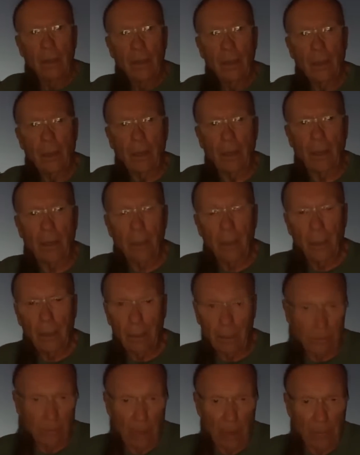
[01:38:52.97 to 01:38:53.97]

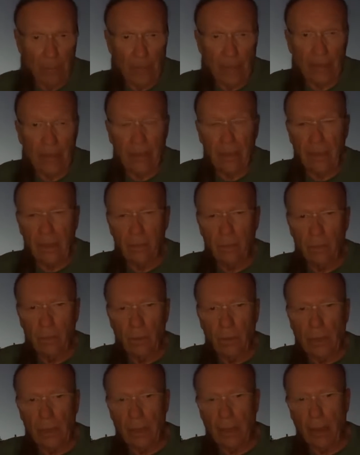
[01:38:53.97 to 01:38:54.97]
As a matter of fact, I didn't
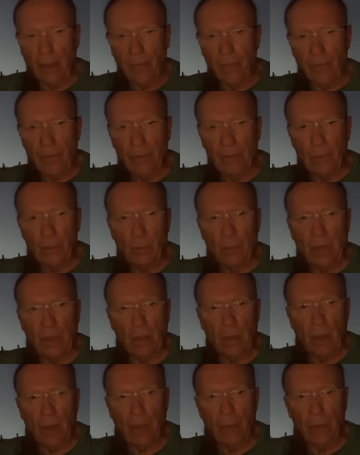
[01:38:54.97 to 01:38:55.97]
really care for them to be
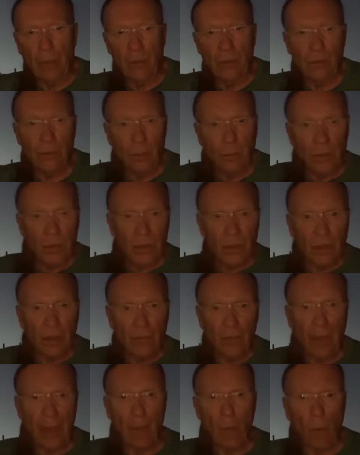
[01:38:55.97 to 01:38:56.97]
climbers or do the stuff
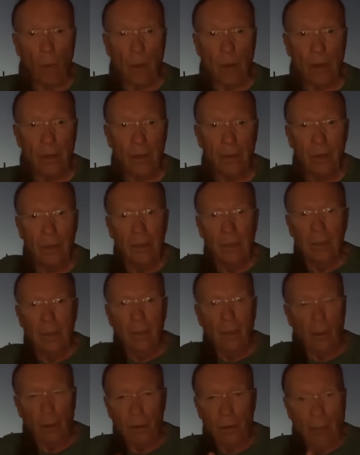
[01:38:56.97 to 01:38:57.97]
I wanted,
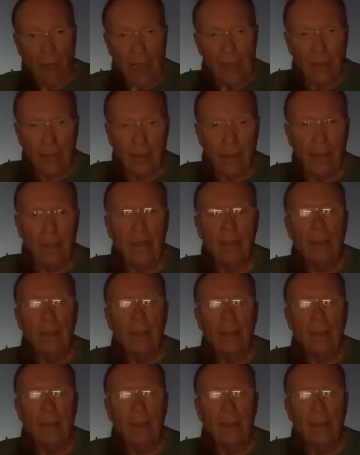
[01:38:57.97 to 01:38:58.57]
or I did.